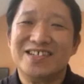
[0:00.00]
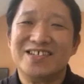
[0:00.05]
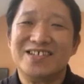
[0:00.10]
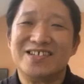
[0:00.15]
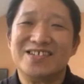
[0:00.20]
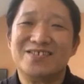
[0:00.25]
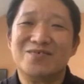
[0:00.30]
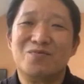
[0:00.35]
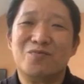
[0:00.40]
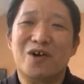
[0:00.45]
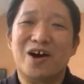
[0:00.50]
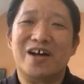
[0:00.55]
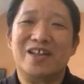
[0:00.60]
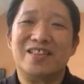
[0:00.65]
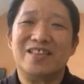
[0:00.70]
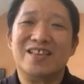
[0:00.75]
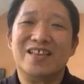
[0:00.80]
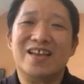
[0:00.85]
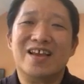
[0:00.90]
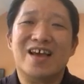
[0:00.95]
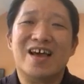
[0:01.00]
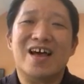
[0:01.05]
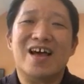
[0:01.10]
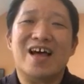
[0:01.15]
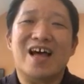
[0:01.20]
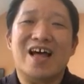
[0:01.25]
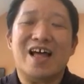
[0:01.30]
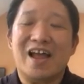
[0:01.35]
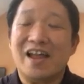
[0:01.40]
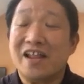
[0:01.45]
is what,
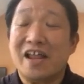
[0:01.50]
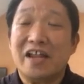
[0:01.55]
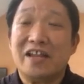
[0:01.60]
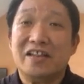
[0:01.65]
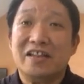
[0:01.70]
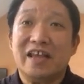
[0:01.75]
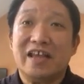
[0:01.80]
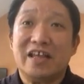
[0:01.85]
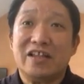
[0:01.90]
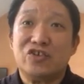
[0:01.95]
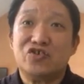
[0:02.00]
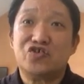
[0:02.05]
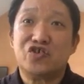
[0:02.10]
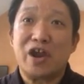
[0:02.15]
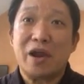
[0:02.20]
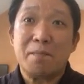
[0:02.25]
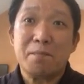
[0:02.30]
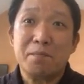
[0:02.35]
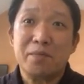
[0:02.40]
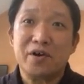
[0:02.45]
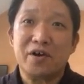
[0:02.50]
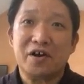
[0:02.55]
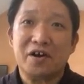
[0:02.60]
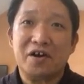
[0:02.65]
and they're scared